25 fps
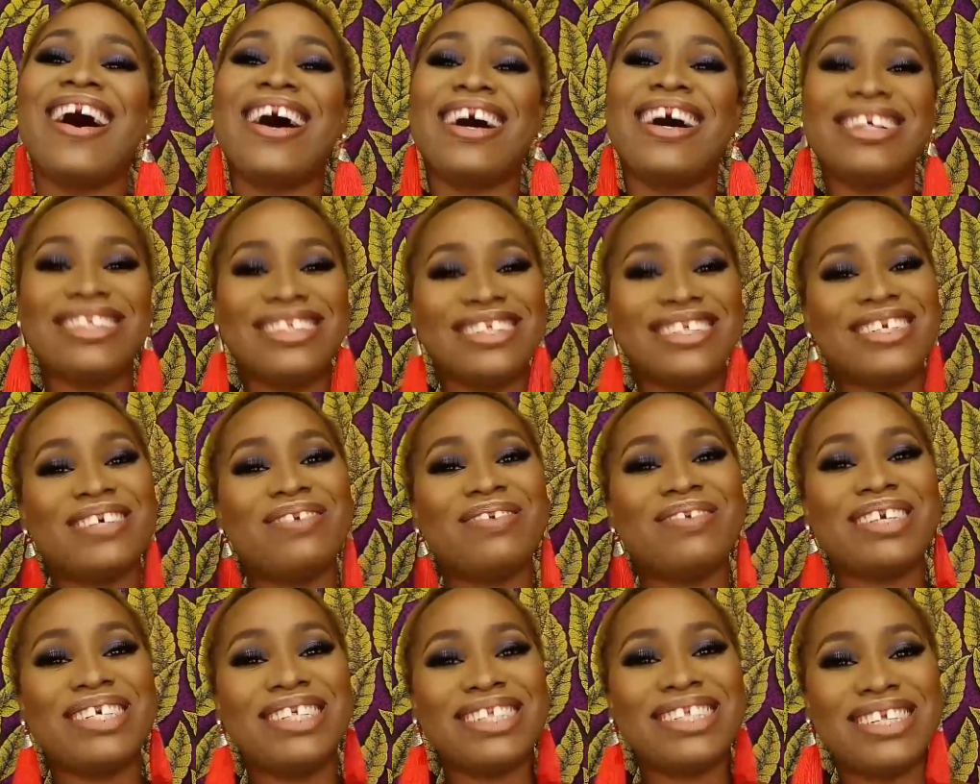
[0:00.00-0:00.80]

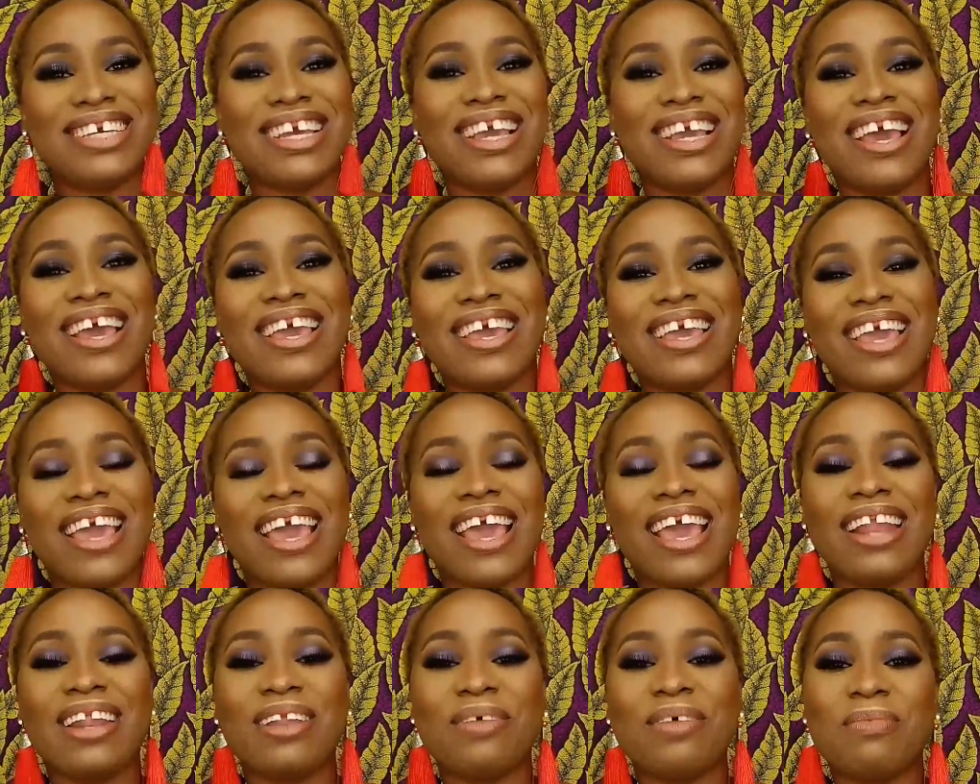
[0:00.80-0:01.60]
Until we see
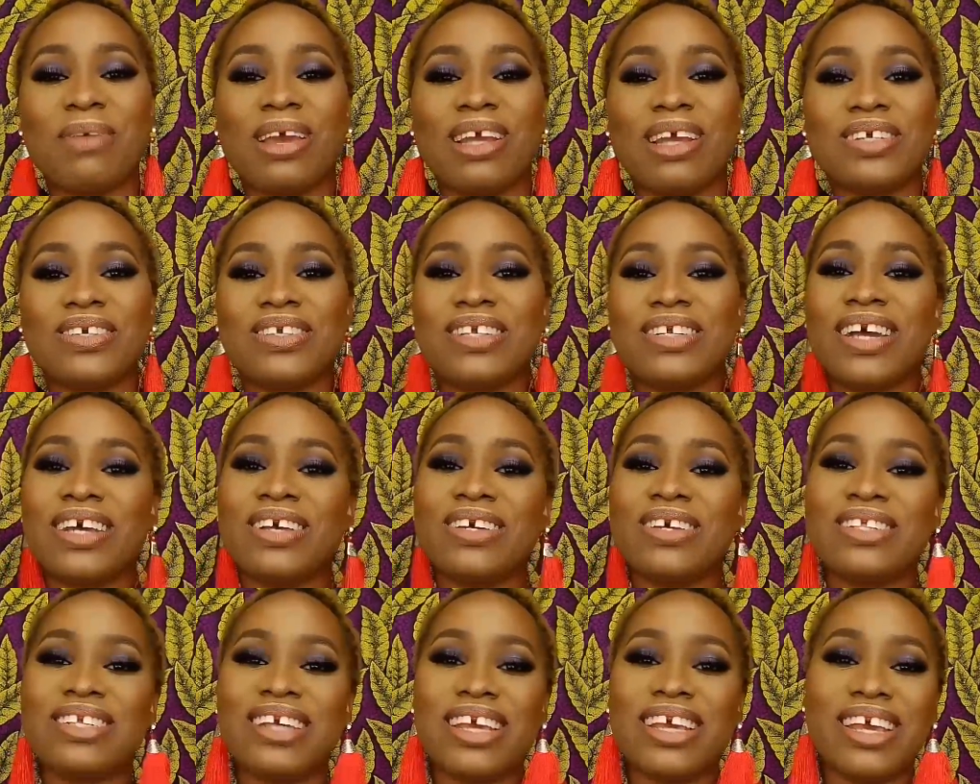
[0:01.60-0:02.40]
again, to make sure
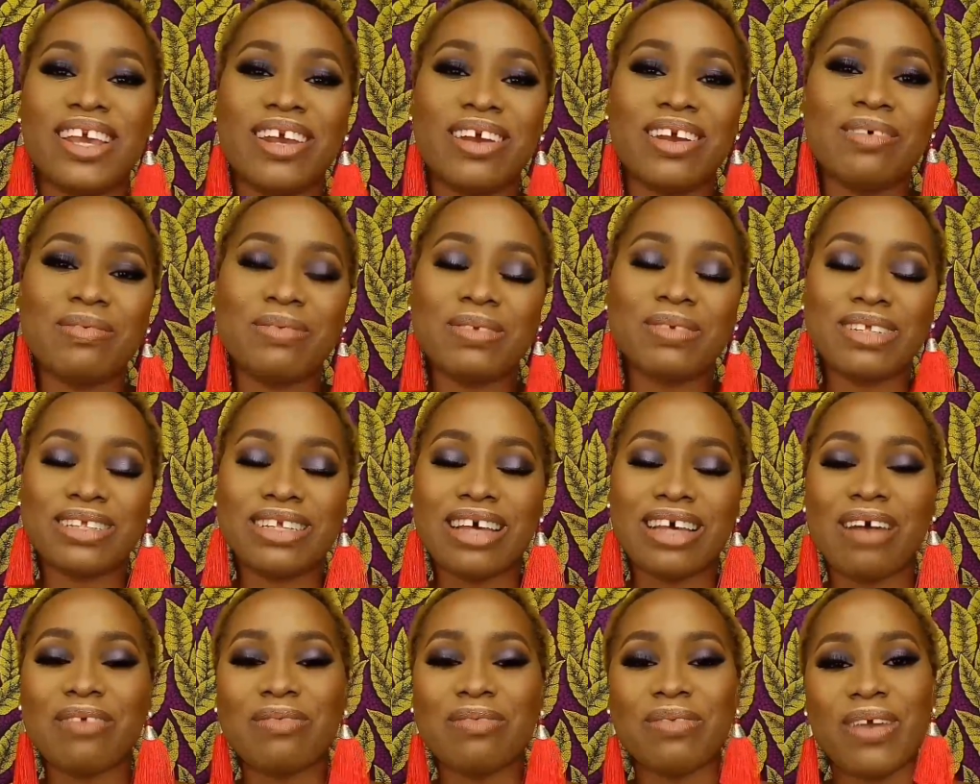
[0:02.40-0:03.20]
that you take care of
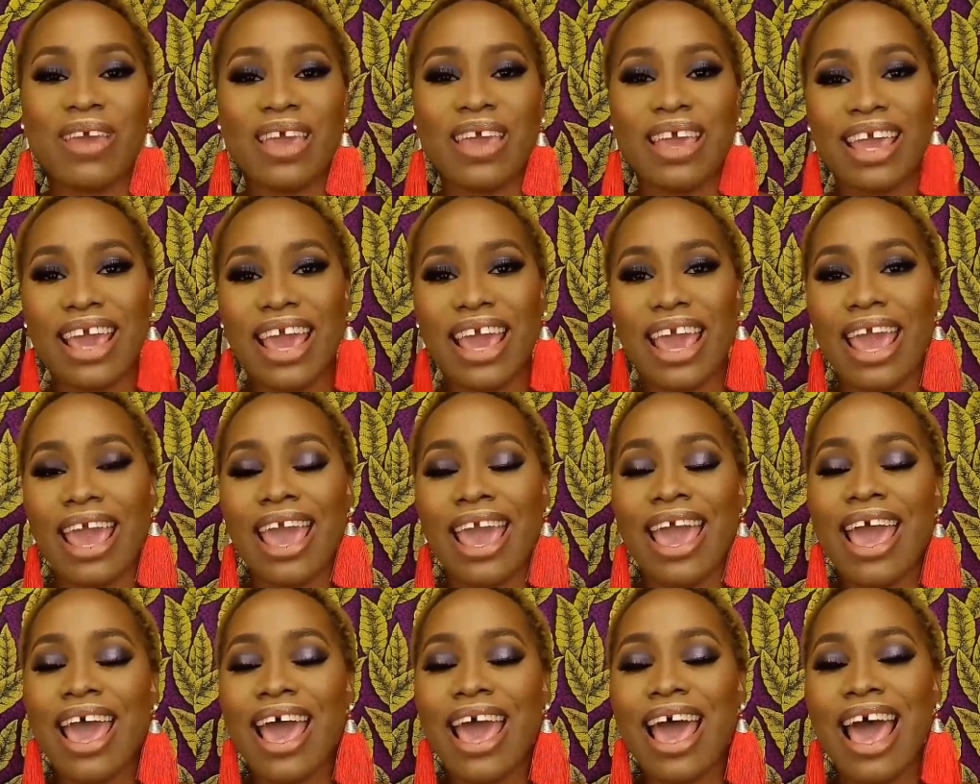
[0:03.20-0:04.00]
yourself,
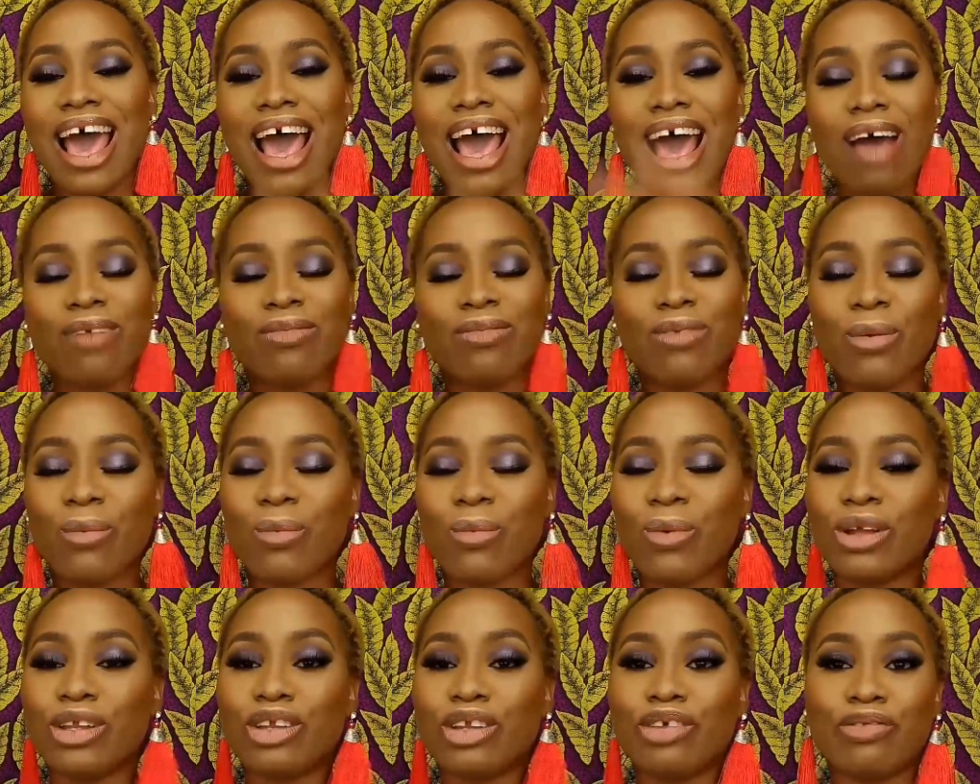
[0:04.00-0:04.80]
okay? Have a
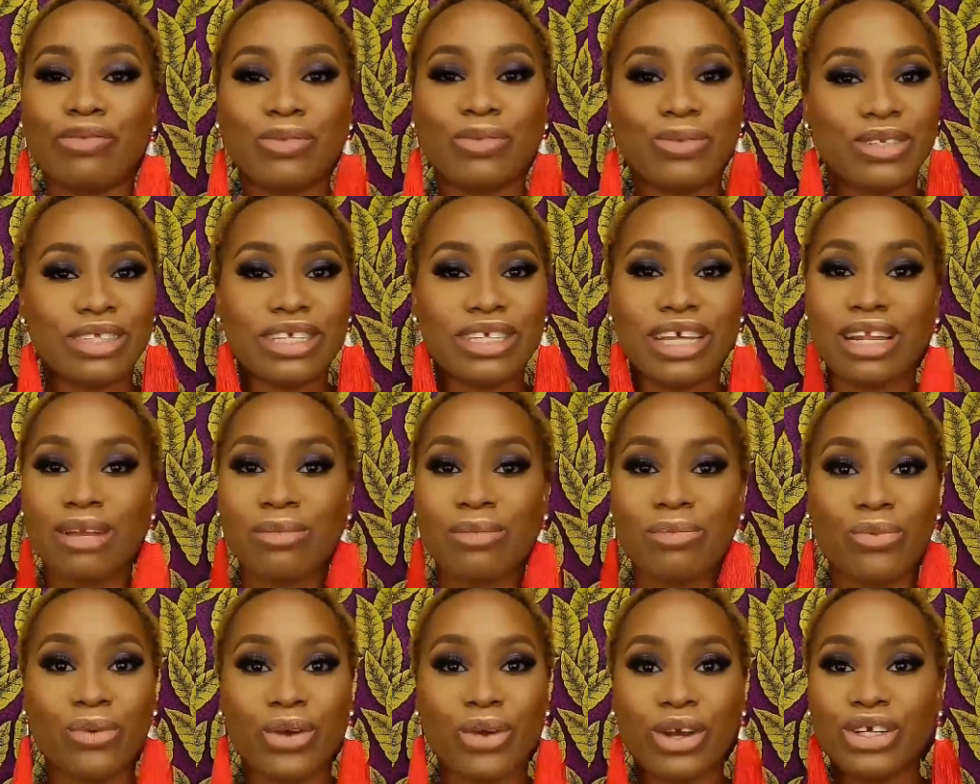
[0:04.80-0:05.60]
wonderful
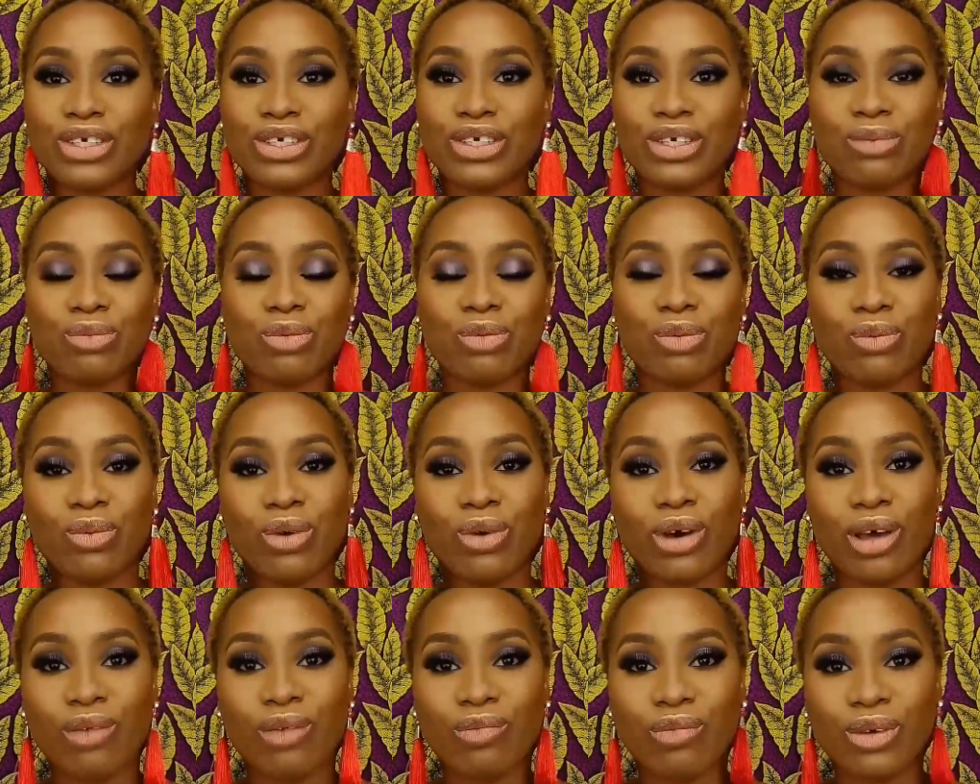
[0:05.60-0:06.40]
celebration
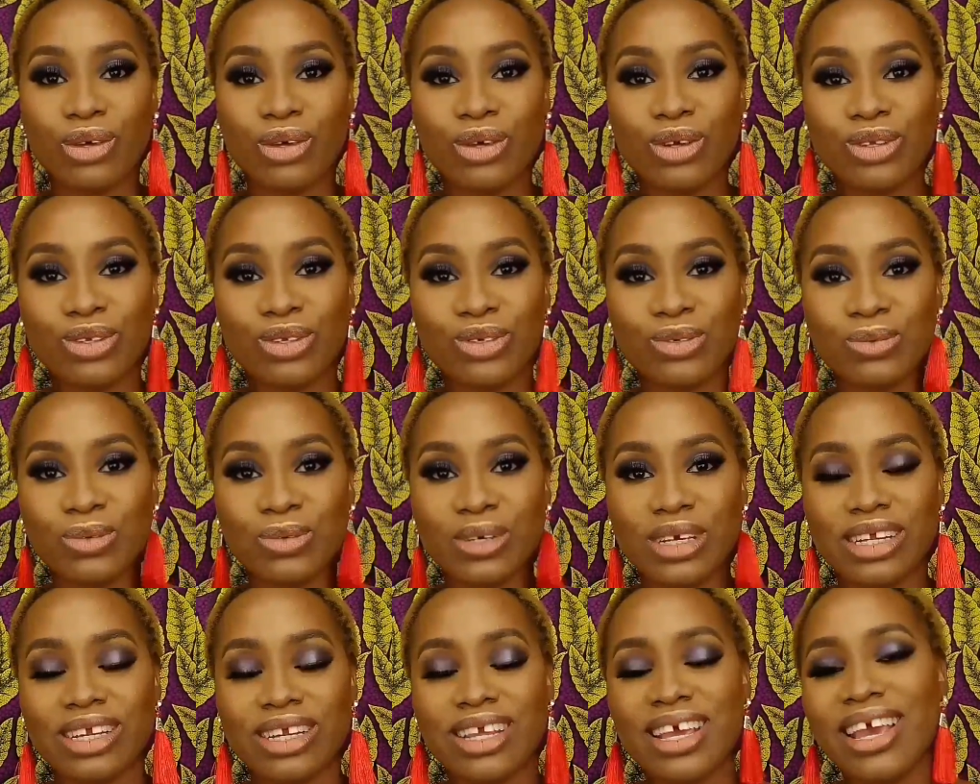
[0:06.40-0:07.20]
with whatever you're
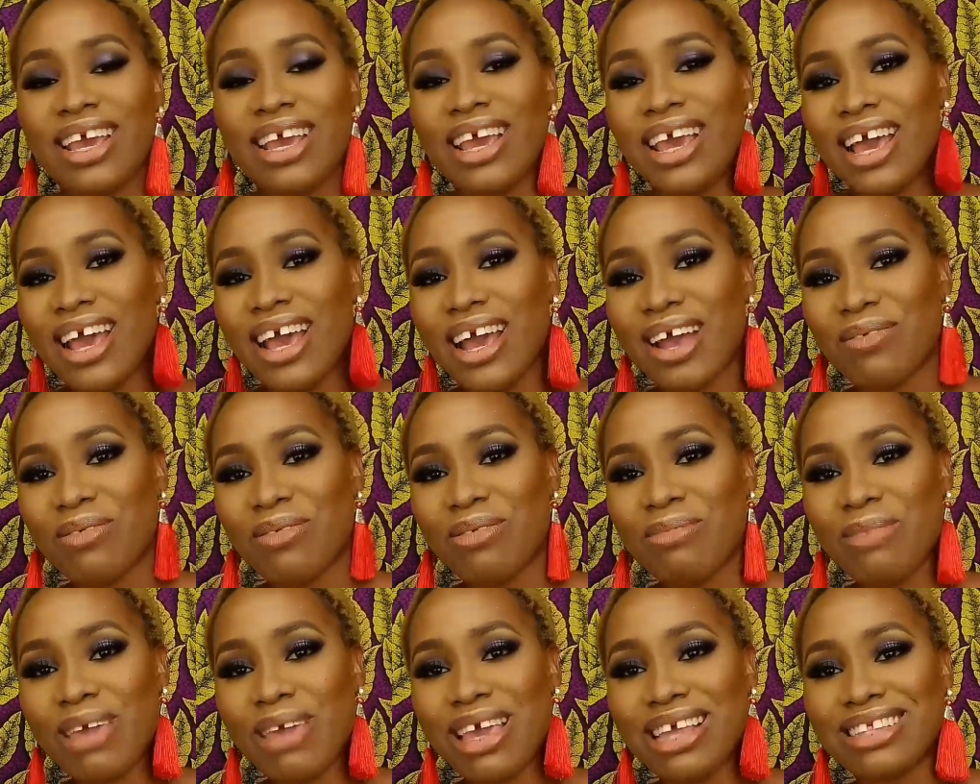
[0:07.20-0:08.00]
doing,
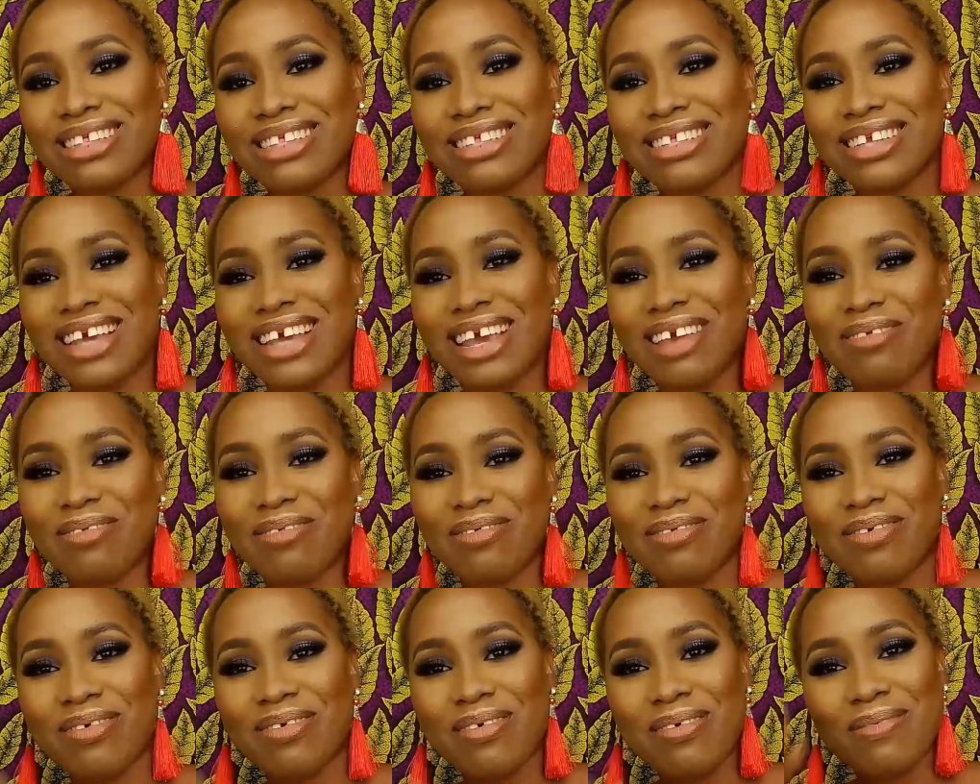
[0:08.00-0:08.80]
and remain
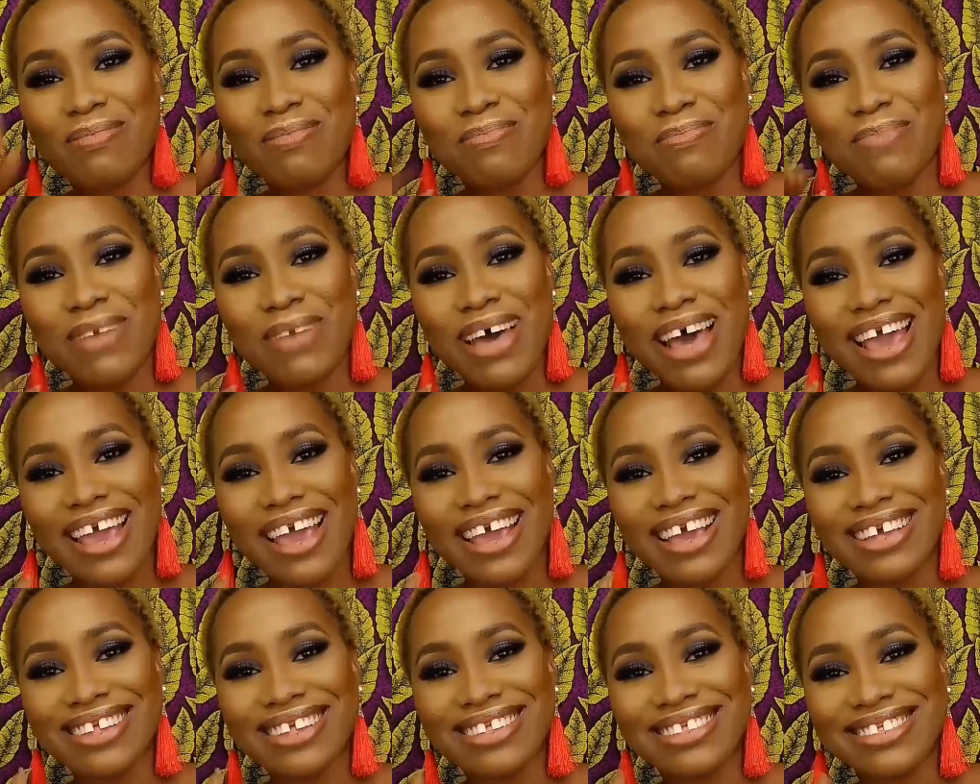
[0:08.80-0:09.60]
safe.
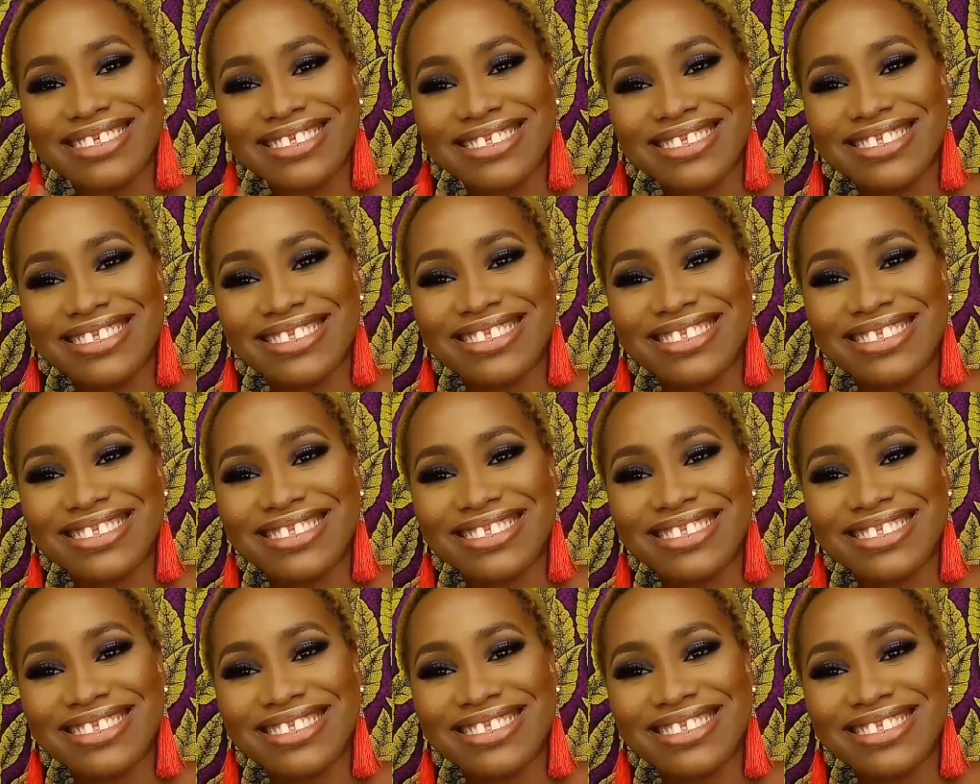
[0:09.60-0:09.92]
Bye.